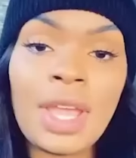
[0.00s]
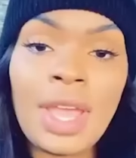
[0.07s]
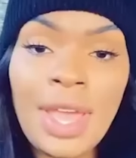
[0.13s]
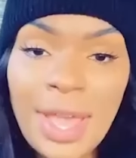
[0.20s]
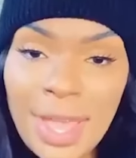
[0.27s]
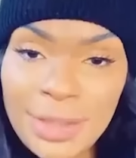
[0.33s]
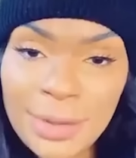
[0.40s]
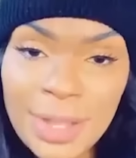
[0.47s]

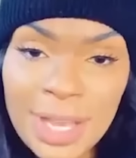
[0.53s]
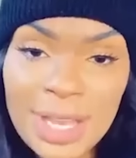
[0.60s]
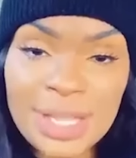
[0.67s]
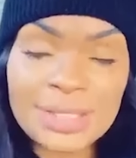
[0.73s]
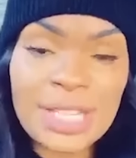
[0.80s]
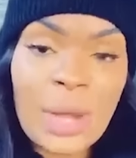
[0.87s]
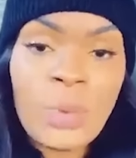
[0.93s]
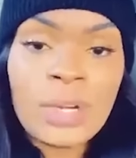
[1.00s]
Hey you
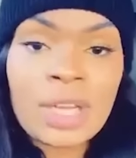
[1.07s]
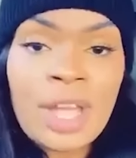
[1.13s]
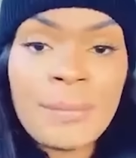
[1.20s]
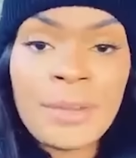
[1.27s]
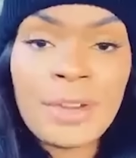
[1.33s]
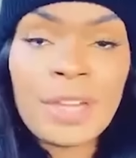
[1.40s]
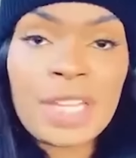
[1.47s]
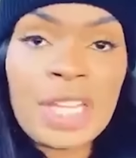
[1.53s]
guys, I want to come
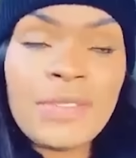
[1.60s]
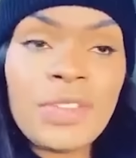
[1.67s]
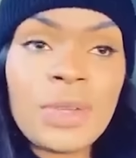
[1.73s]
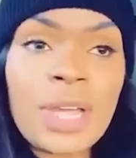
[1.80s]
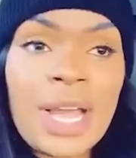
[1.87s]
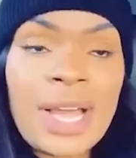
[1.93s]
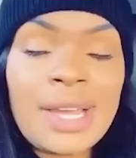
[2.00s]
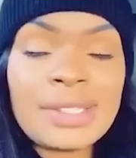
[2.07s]
here and give you
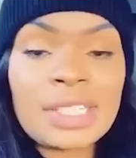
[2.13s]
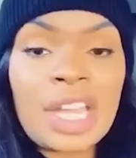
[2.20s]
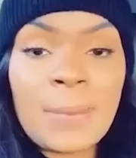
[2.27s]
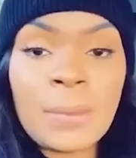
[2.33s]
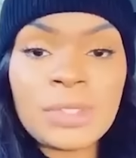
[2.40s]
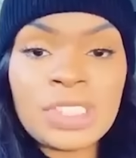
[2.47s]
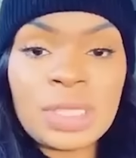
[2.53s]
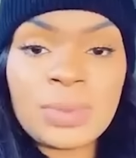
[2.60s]
guys a
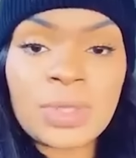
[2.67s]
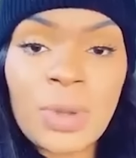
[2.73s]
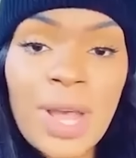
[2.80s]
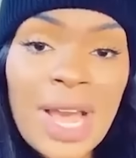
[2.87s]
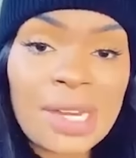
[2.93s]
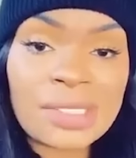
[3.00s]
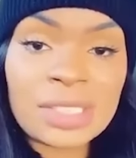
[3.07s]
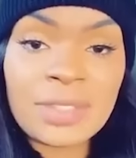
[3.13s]
couple tips on
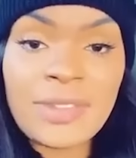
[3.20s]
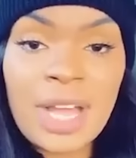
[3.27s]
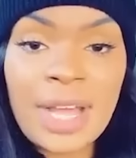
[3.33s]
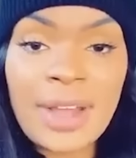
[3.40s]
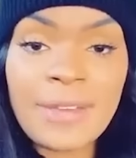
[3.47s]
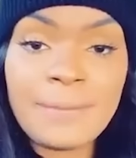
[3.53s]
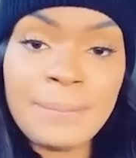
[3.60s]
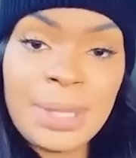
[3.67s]
how to
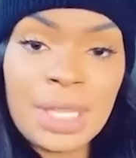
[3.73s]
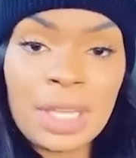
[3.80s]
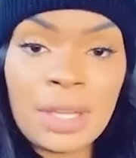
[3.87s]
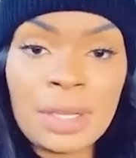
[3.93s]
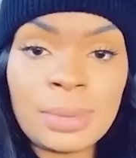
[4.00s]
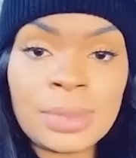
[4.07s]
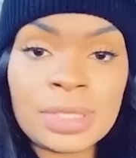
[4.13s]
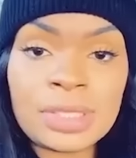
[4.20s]
survive being
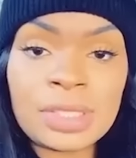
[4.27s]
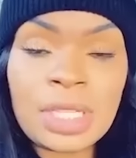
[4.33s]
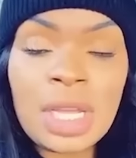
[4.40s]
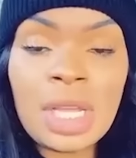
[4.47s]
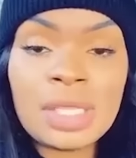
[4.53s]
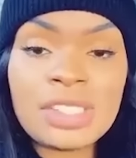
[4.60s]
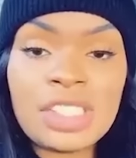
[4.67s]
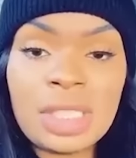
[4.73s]
homeless.
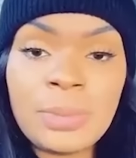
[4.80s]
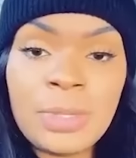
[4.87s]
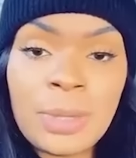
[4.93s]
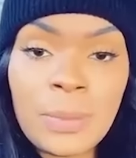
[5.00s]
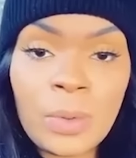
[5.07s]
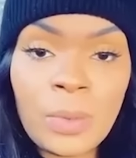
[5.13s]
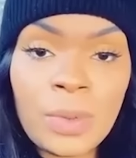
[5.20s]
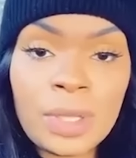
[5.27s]
Tip
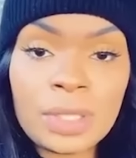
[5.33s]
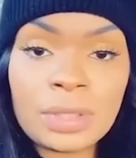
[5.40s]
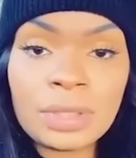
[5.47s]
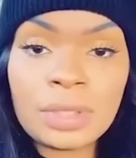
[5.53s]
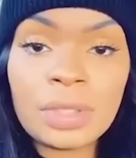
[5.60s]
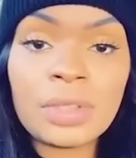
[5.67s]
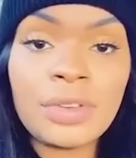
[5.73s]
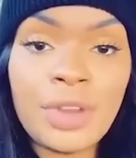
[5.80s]
number one,
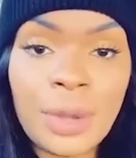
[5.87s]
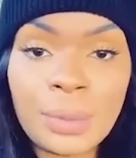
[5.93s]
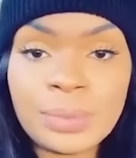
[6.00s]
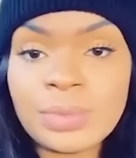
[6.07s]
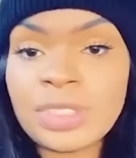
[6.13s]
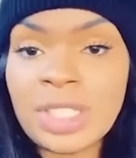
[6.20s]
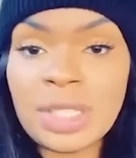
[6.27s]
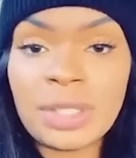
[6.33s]

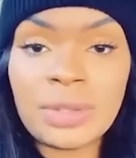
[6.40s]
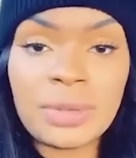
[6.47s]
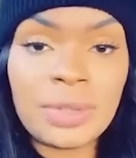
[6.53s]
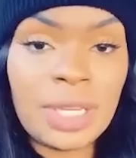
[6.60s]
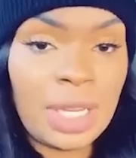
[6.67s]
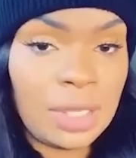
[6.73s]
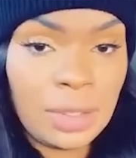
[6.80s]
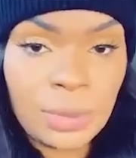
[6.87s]
don't tell
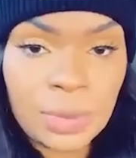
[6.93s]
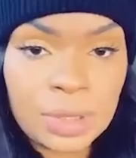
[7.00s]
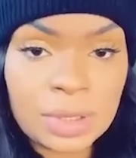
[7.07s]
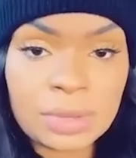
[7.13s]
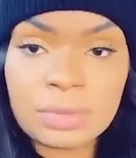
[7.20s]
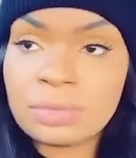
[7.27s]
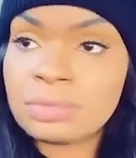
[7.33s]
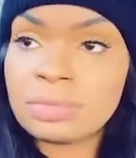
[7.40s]

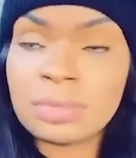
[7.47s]
anyone.